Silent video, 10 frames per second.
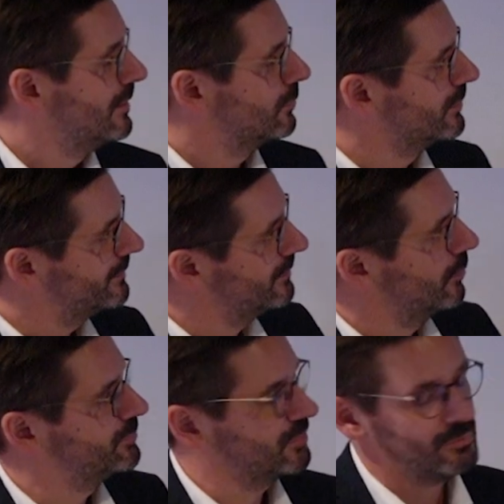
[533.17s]
with the
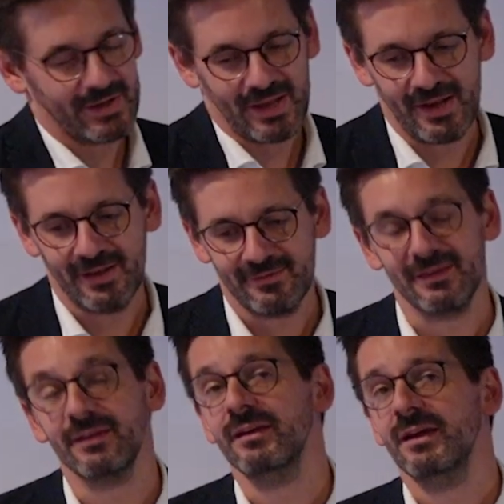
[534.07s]
optomechanics
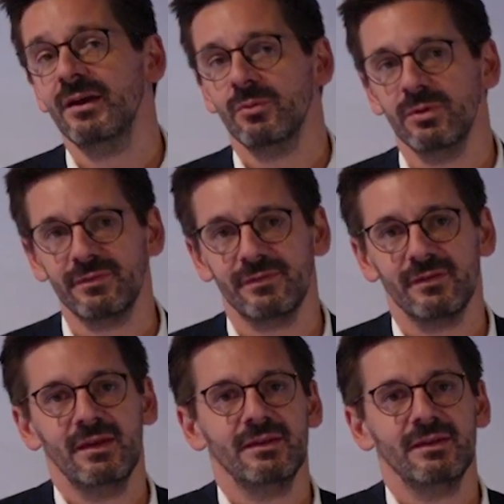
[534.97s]
in, with